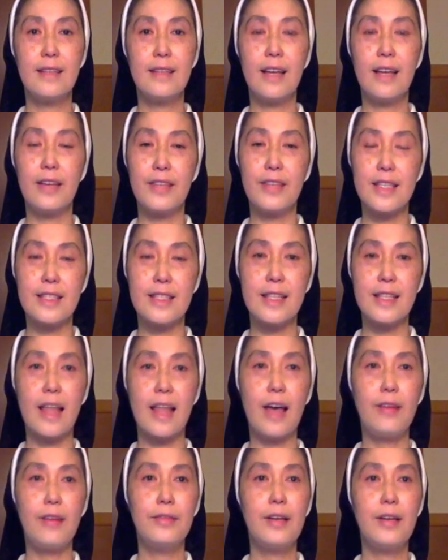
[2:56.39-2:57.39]
of his
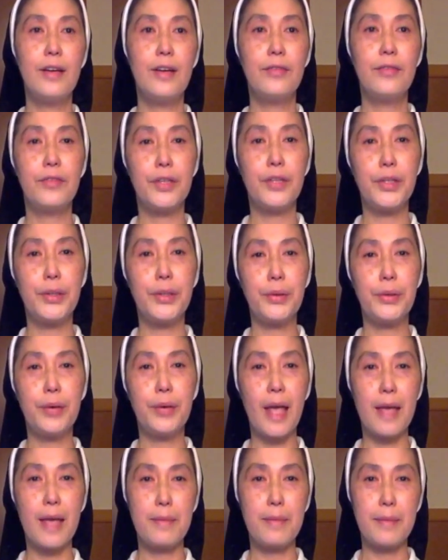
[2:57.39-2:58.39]
love for you
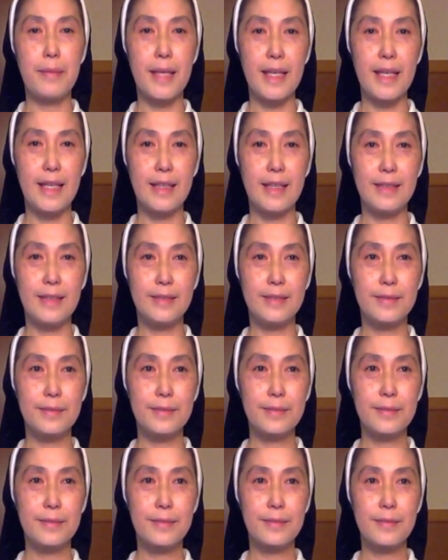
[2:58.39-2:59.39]
and me.
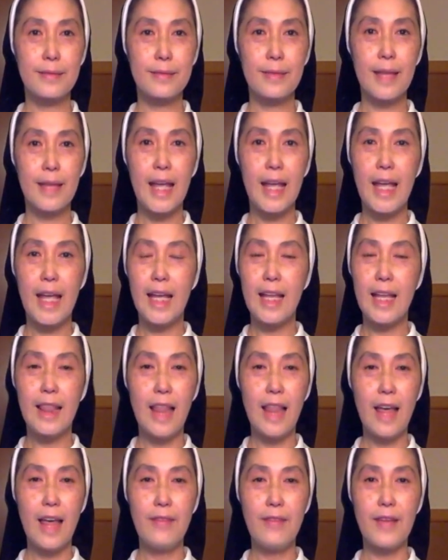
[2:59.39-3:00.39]
He
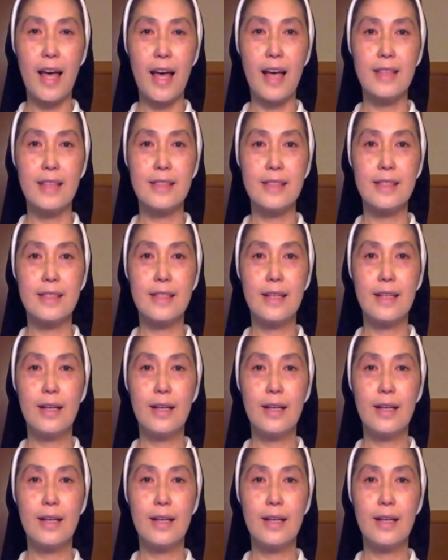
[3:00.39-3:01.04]
loved us